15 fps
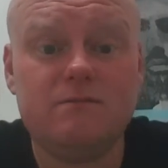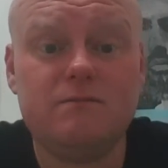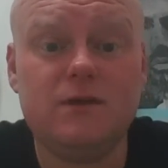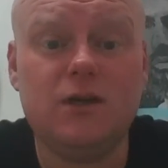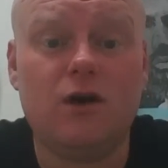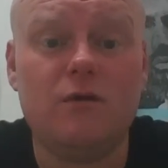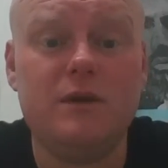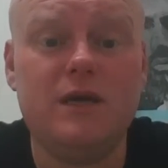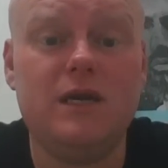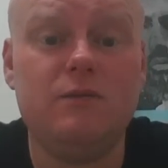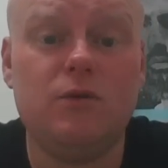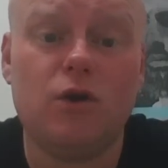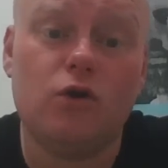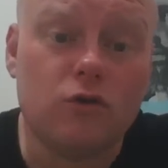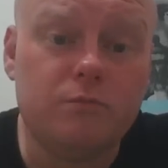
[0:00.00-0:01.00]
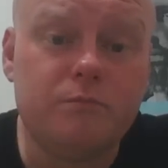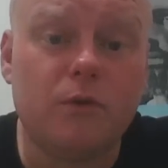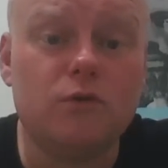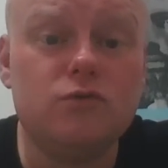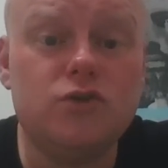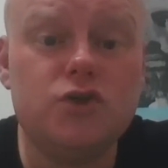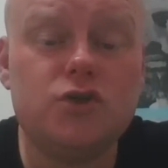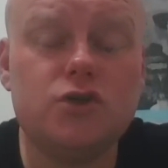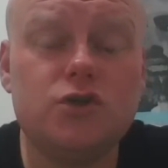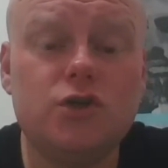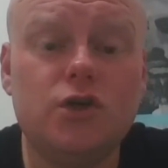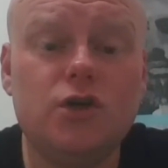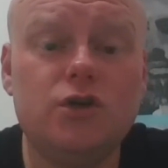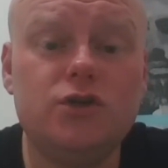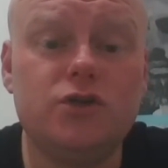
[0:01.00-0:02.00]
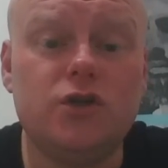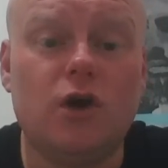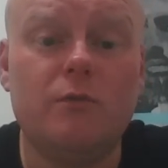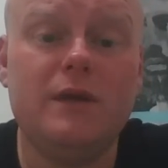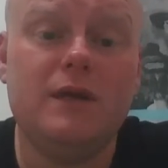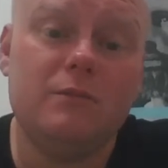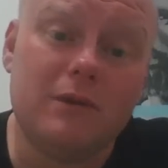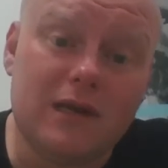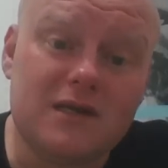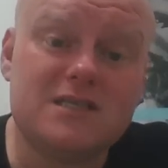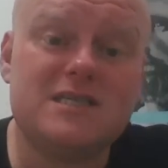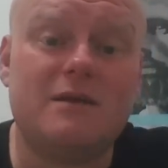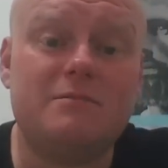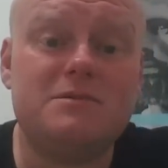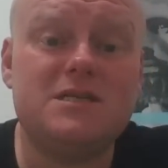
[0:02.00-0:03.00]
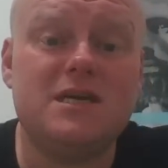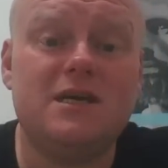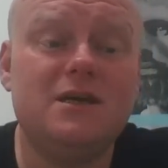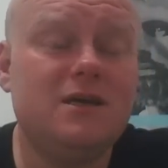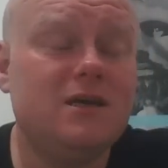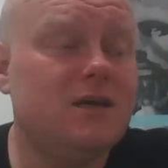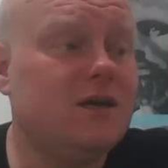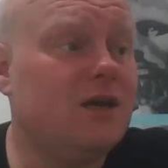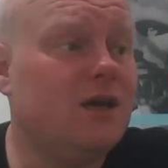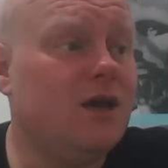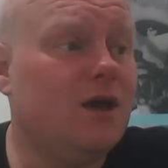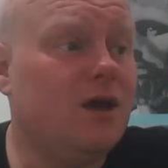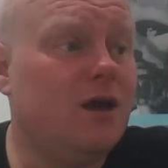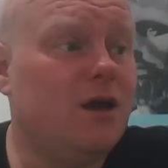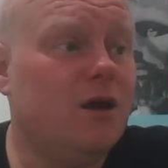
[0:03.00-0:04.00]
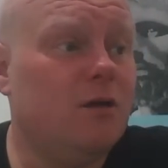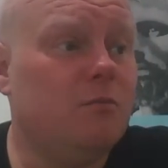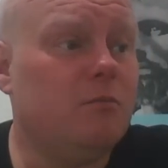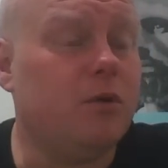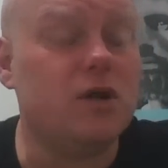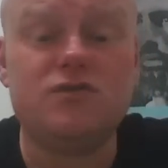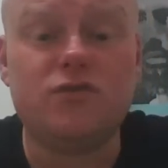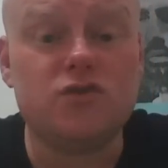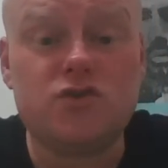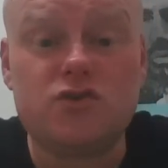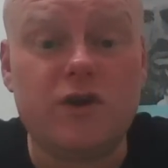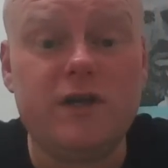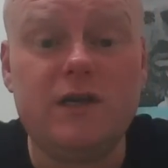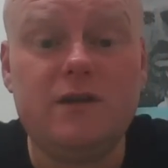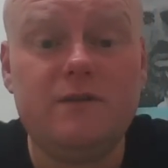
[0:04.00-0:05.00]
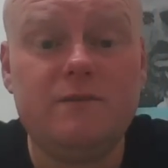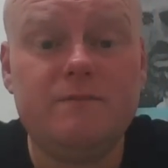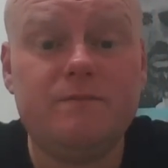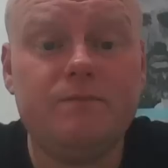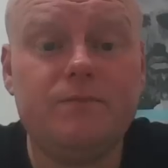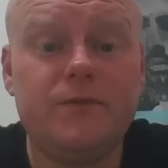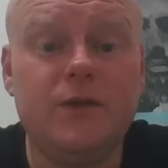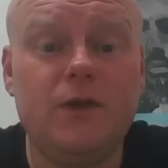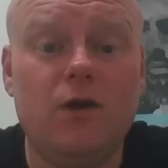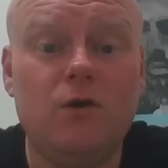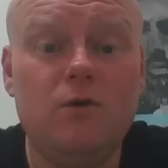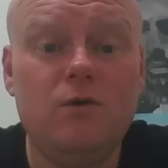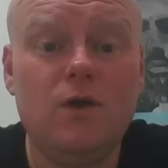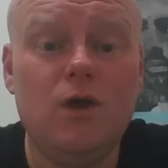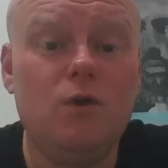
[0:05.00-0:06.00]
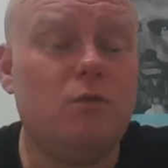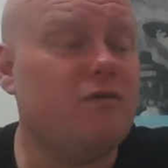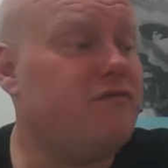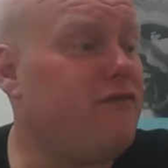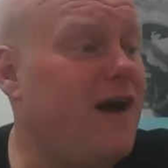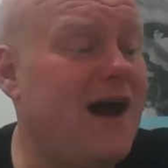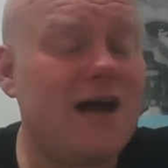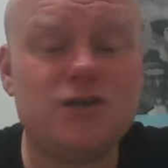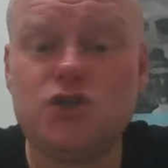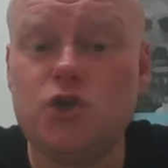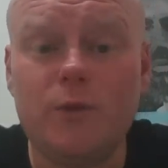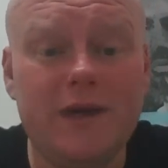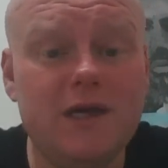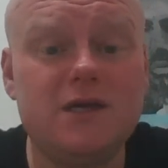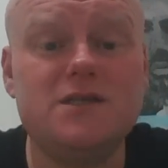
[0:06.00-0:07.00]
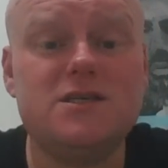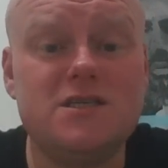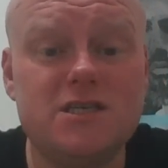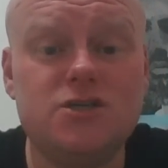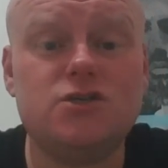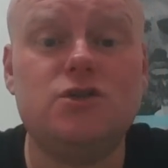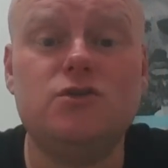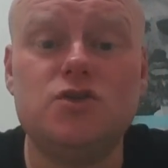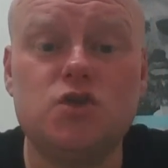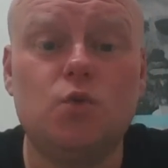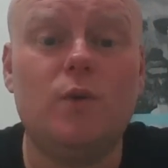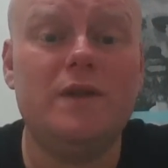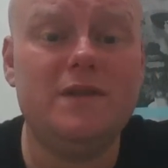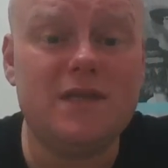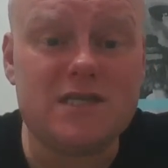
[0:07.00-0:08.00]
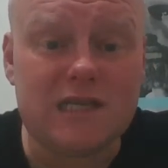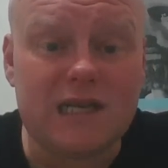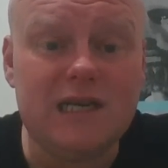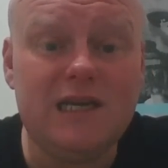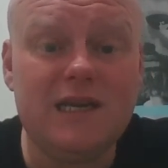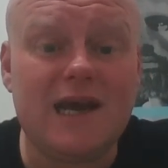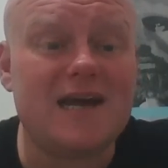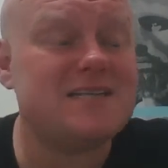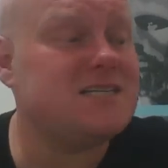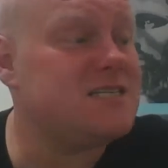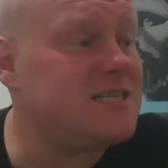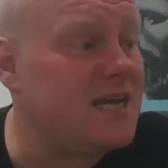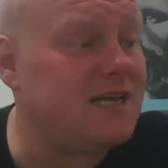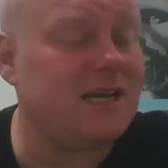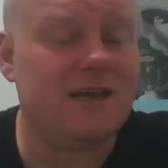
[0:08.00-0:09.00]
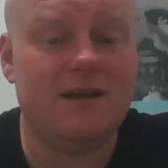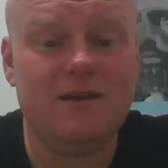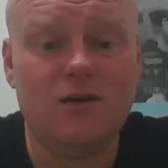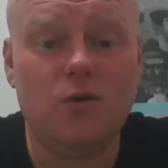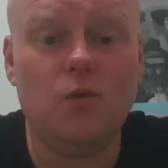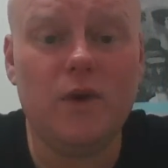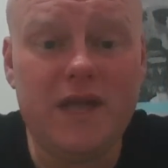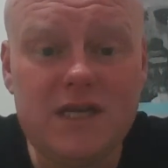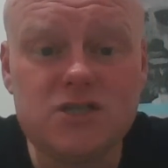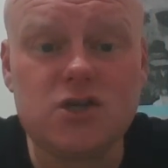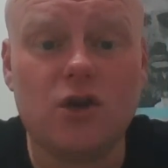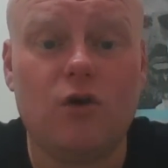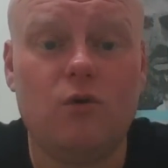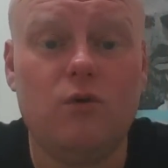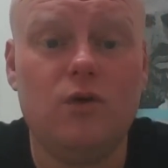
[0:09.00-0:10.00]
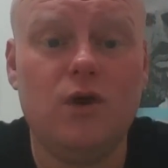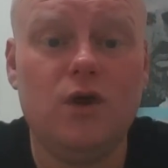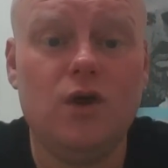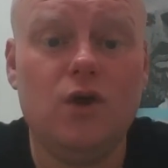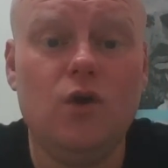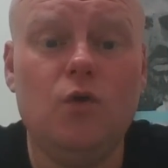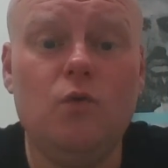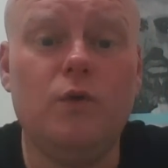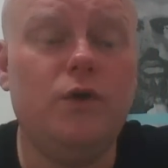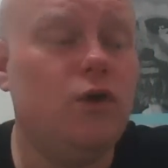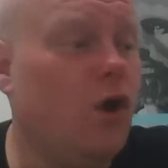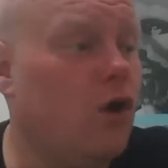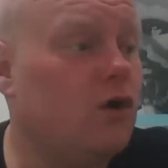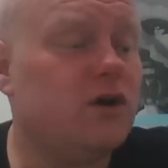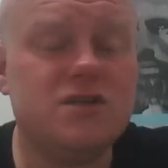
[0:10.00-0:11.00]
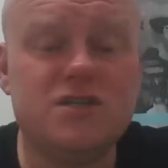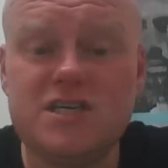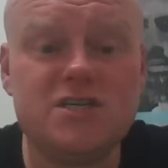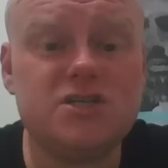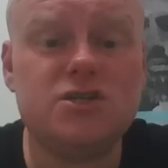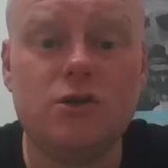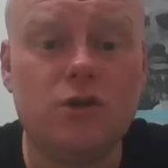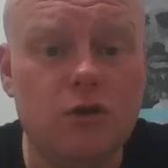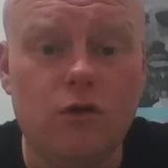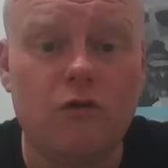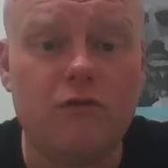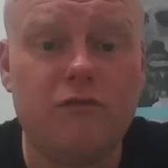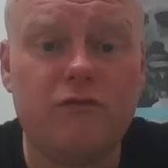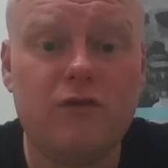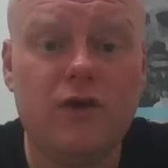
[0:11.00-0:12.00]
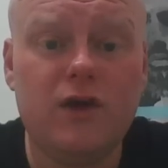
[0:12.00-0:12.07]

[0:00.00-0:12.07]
You know what I mean? We're a good bunch. Do you know what I mean? We'll accept it. But it's frustrating, you know? We're far too inconsistent to win this league. I said it weeks ago. We're not consistent enough.